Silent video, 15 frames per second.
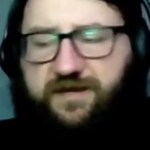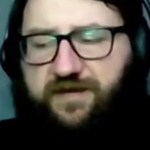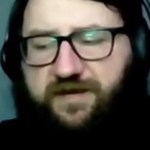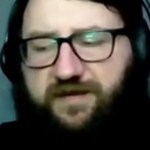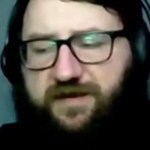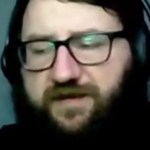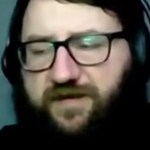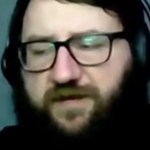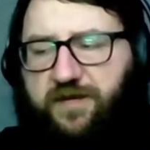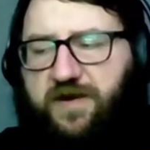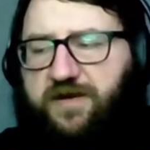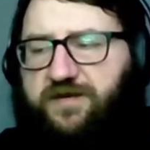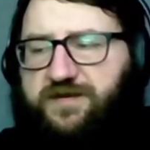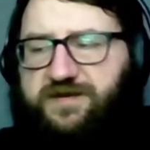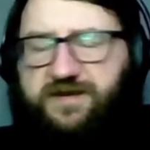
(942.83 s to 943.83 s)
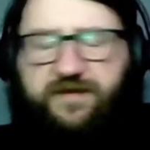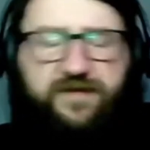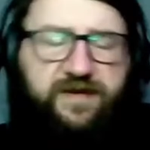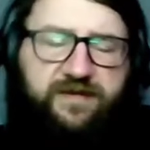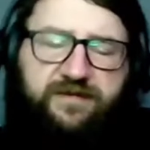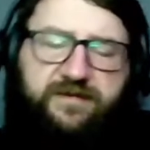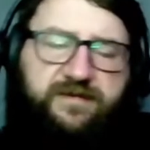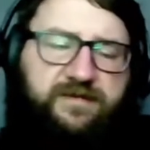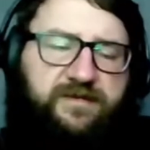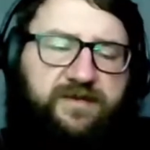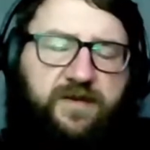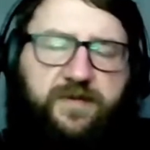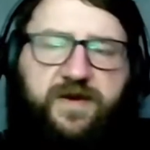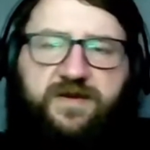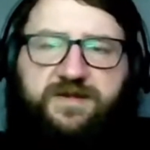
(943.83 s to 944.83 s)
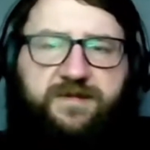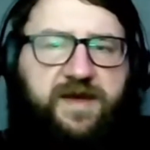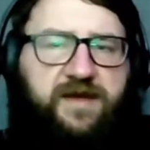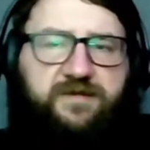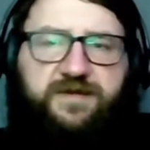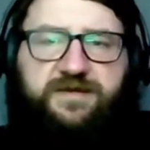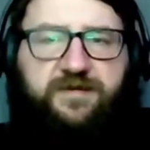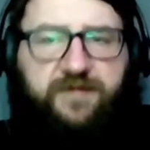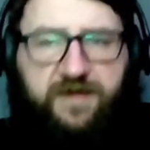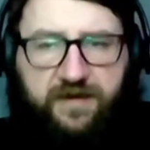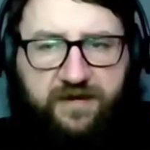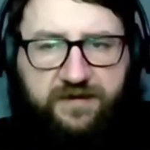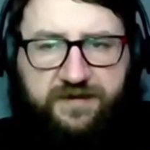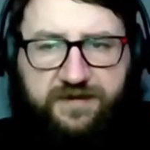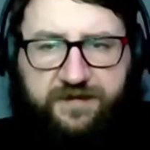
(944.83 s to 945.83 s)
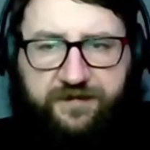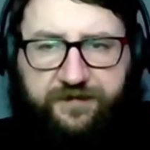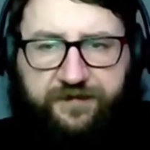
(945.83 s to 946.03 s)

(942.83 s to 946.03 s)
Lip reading: even the Parler stuff, like, they'll bounce back with something else.